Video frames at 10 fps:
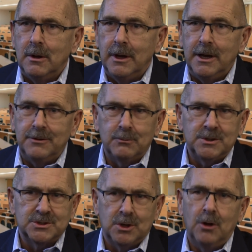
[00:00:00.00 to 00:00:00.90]
And the
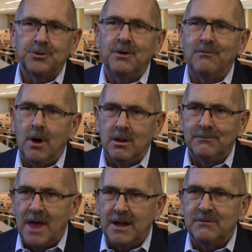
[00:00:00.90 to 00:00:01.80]
result of all
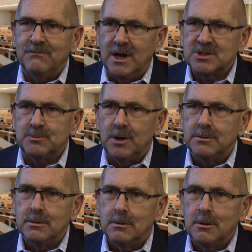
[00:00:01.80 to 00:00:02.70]
of that
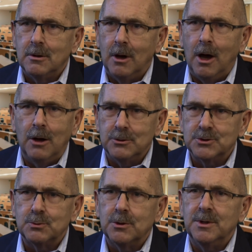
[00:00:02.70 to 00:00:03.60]
investment
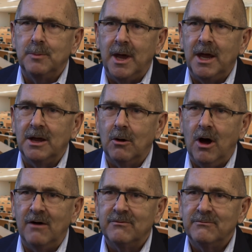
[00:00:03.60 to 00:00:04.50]
is really paying
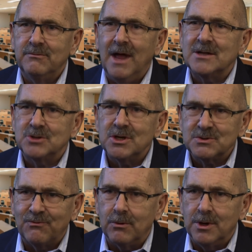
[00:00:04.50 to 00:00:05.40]
off, not
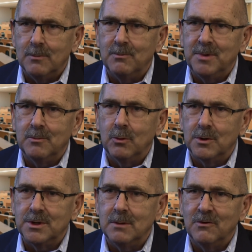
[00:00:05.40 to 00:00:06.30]
just for people
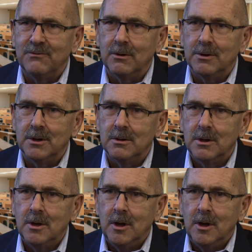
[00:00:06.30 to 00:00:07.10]
with hemophilia,